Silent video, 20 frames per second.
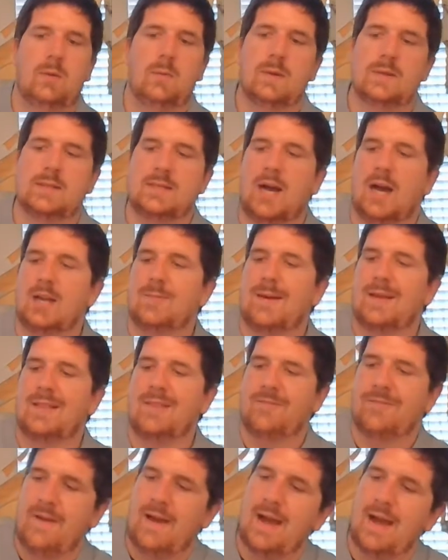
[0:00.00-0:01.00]
talked about the
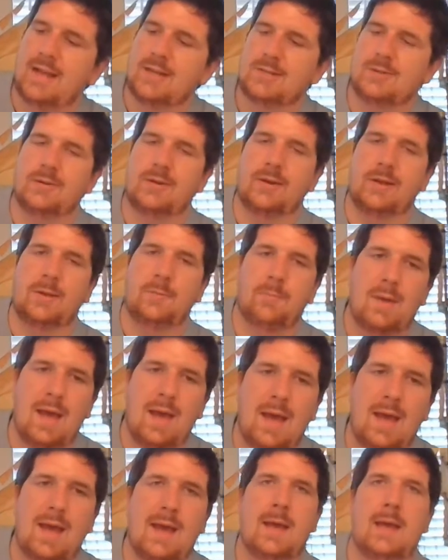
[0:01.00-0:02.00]
factory and
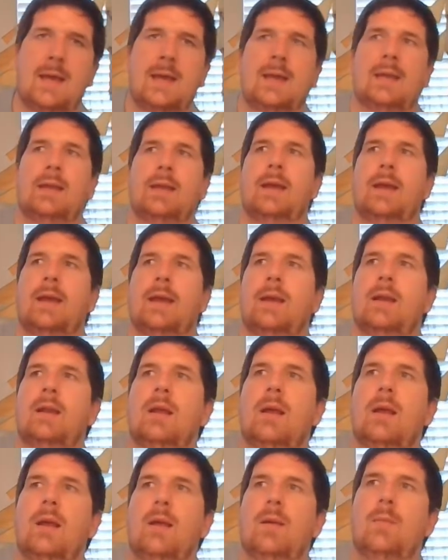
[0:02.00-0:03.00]
pay and
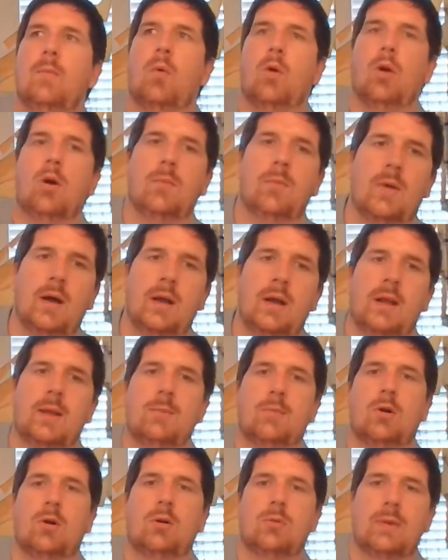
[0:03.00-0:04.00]
more money,
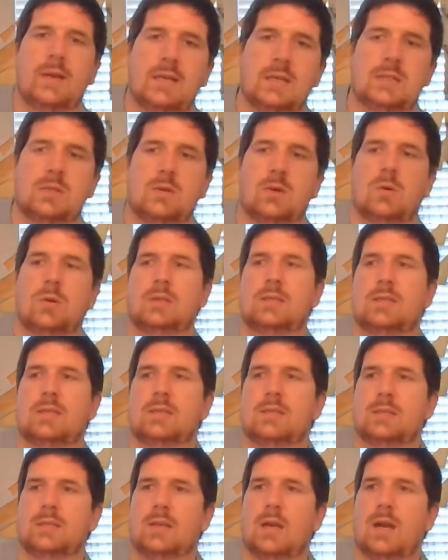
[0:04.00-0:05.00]
more
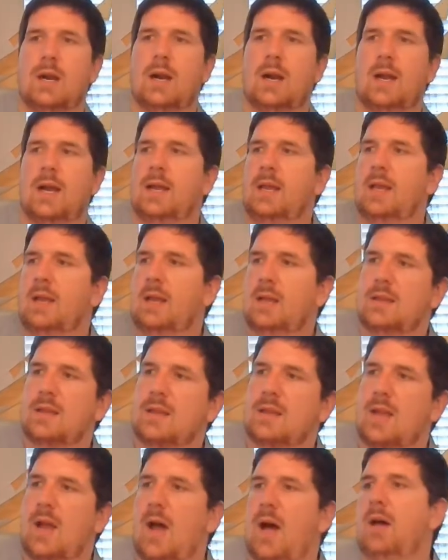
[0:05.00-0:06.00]
resources, all right? The
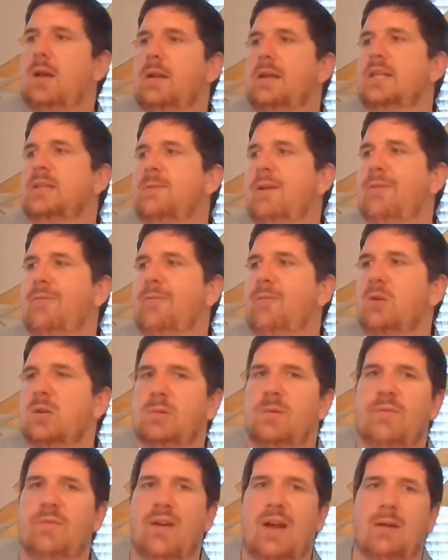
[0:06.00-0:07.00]
colonies being forced
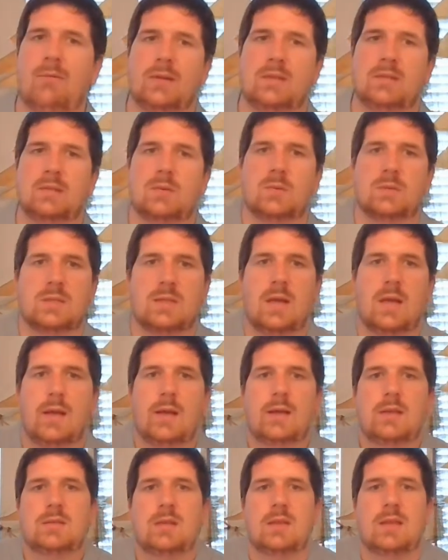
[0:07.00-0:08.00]
to provide resources.
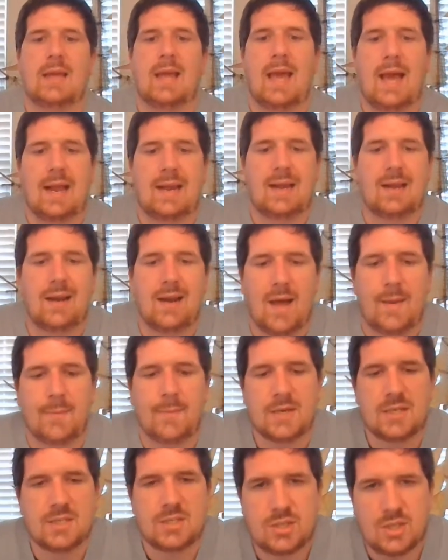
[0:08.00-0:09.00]
So the
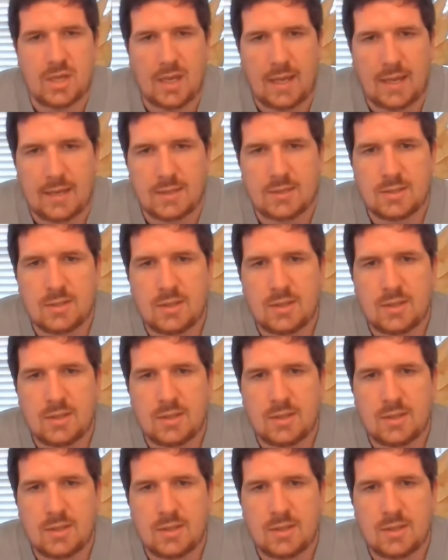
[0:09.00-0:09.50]
economics change.